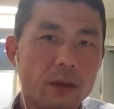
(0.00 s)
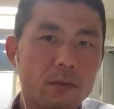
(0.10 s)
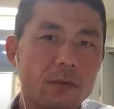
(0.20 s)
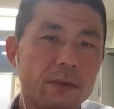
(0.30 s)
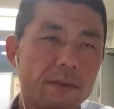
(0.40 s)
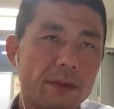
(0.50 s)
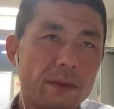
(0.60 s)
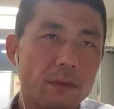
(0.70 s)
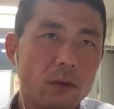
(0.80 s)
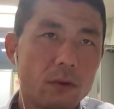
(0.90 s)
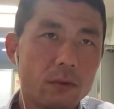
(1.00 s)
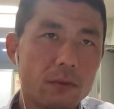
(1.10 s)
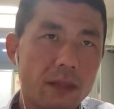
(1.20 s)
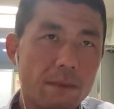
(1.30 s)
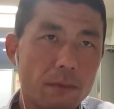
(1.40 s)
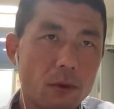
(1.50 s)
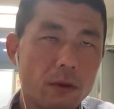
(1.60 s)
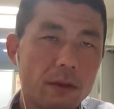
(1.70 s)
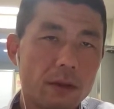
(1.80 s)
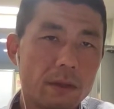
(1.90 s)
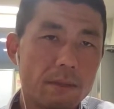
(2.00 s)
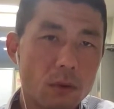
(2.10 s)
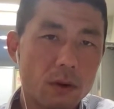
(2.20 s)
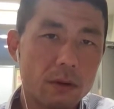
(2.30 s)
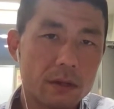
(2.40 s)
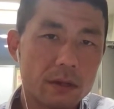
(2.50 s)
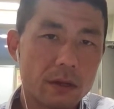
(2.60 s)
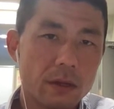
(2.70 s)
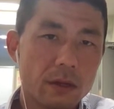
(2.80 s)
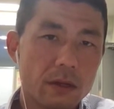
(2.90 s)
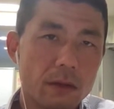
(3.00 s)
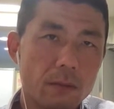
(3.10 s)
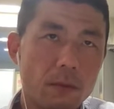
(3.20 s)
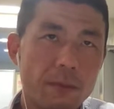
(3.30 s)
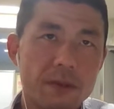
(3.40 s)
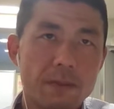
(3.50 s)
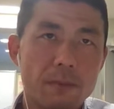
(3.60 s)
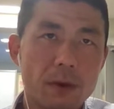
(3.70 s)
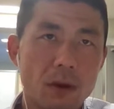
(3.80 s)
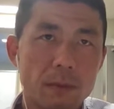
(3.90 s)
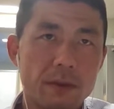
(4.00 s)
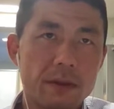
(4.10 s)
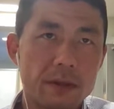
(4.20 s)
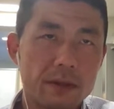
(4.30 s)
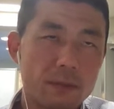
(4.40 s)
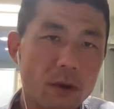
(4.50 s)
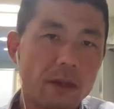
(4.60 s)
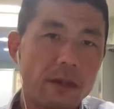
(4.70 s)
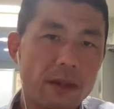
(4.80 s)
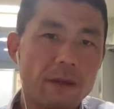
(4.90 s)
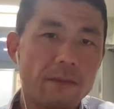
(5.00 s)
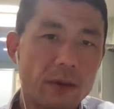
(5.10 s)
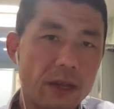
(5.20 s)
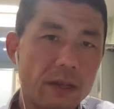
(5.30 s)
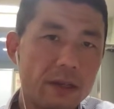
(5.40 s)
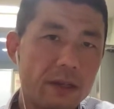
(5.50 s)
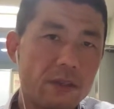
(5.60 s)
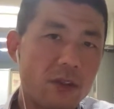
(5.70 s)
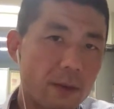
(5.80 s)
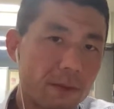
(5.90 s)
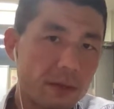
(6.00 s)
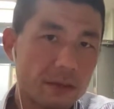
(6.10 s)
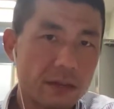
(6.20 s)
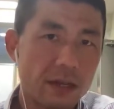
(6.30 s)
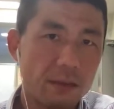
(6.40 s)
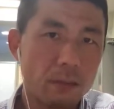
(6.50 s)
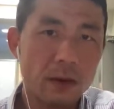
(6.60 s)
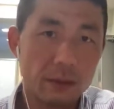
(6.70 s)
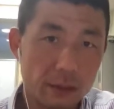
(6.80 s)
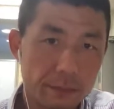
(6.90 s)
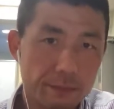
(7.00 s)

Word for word: Although the although the import, importance of women's empowerment is widely advocated in the Japanese society widely.